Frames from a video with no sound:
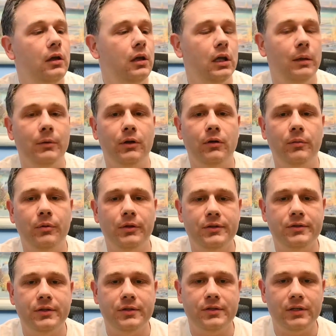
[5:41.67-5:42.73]
I'm going to go ahead and put
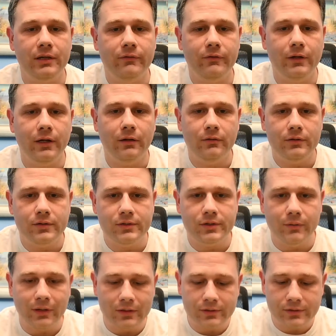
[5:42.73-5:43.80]
this to the side for now to see
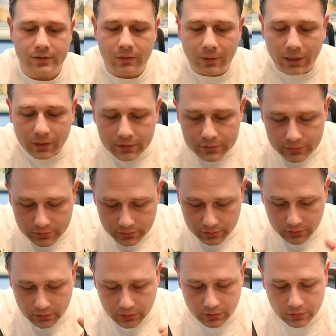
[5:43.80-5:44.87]
what else is in the box.
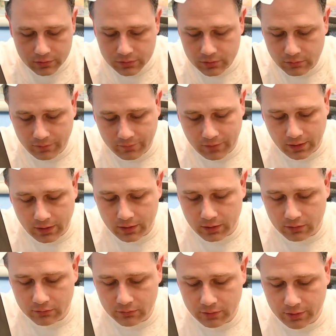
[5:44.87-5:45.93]
So we've got
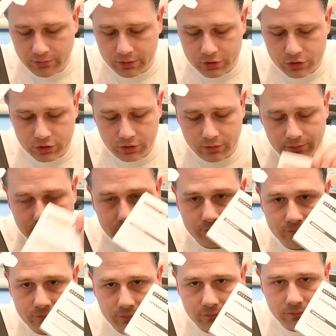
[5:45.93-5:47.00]
our literature
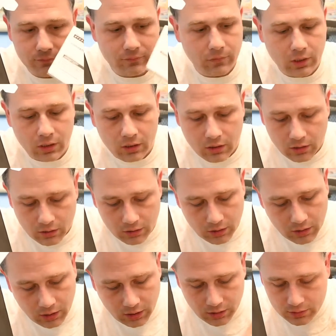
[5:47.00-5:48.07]

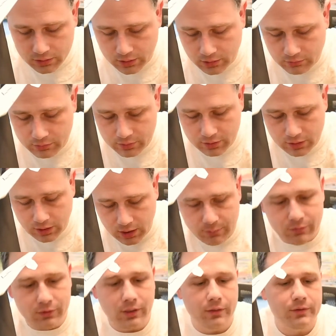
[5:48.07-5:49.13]
and our
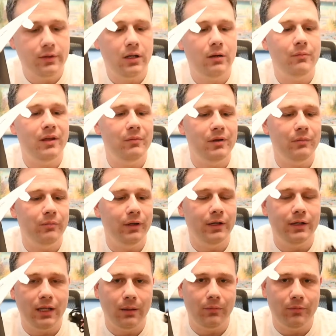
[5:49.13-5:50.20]
cable. I thought it might have been a
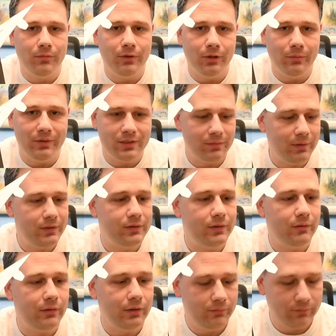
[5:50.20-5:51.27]
braided cable, but nope, it's a basic
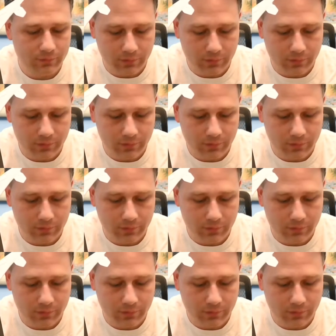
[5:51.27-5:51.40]
one.